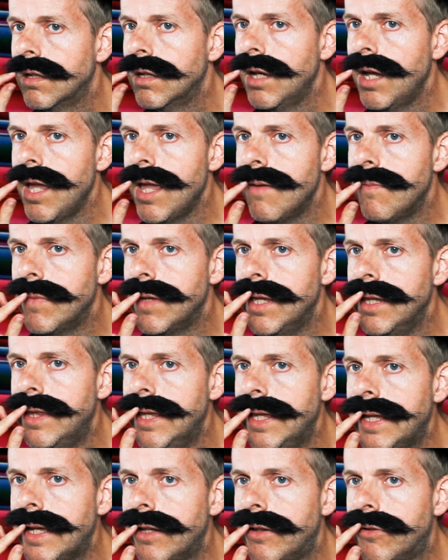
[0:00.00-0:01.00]
I am
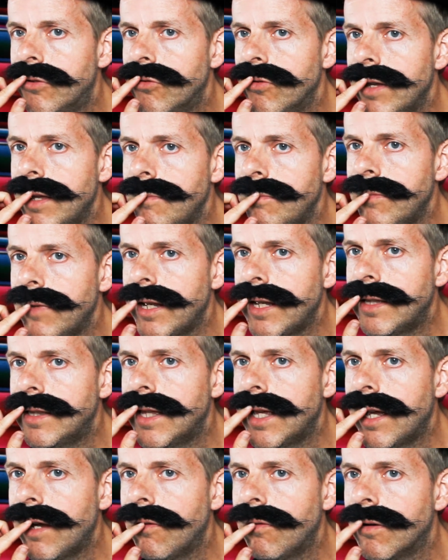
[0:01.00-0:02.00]
getting a trim right
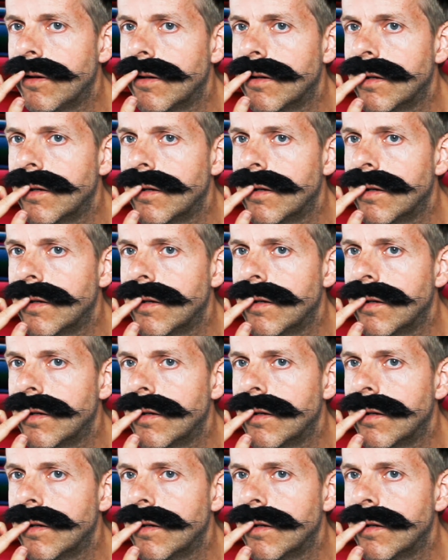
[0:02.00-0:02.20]
now.